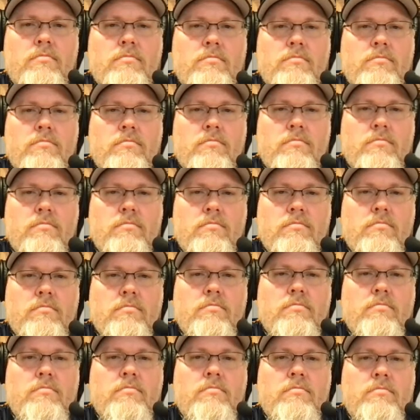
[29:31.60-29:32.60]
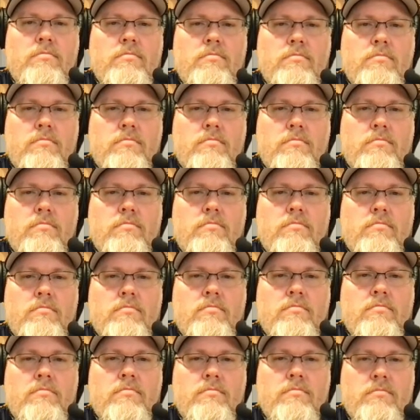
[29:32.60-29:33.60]

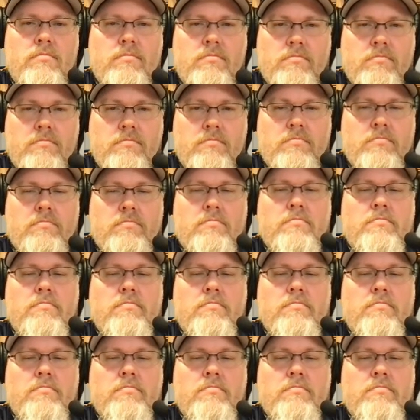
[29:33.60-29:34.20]
[no speech]